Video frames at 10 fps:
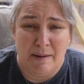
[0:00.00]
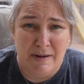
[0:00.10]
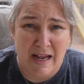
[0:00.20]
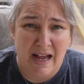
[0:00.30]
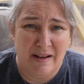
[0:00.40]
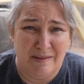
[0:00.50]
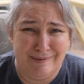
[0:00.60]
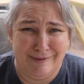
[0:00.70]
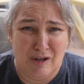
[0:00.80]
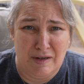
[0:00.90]
I'm not
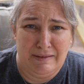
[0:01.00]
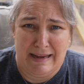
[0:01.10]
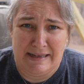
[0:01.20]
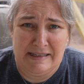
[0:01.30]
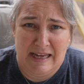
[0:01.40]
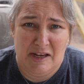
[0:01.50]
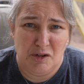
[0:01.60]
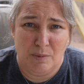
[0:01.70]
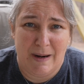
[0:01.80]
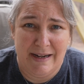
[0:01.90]
on like a
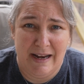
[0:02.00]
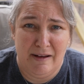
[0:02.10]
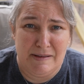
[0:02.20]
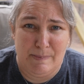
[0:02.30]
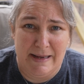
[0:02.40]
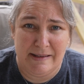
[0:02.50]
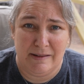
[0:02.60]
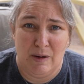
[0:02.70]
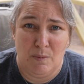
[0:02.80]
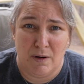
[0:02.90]
schedule right now. It's
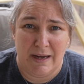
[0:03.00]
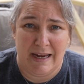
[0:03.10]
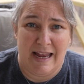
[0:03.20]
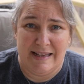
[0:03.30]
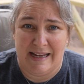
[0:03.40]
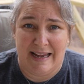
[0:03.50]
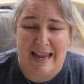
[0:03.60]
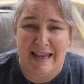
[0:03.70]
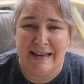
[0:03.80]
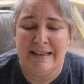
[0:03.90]
basically working as I
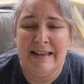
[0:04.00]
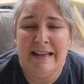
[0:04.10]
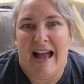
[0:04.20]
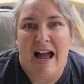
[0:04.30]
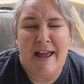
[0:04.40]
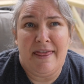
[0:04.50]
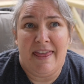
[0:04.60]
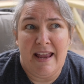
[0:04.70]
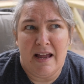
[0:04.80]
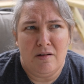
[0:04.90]
can. I
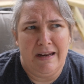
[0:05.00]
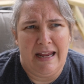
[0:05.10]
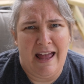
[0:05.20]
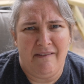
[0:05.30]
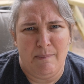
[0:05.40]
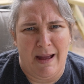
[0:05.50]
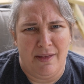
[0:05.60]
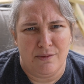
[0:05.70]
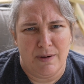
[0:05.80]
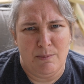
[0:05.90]
think I only have
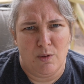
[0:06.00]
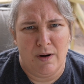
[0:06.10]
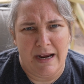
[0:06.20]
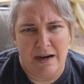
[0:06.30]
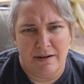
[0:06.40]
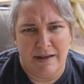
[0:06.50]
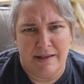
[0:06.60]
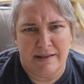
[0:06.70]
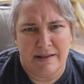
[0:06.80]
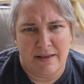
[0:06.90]
about three more
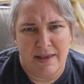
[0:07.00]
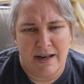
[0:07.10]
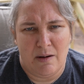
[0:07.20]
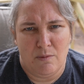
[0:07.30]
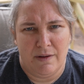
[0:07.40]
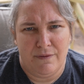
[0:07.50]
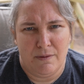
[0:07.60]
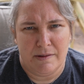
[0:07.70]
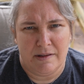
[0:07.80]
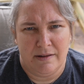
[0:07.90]
areas that I want to
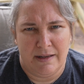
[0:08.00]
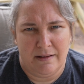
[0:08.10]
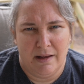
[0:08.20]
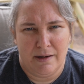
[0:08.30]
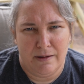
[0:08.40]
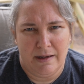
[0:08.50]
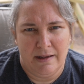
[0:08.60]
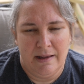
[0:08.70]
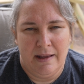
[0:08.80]
focus on decluttering.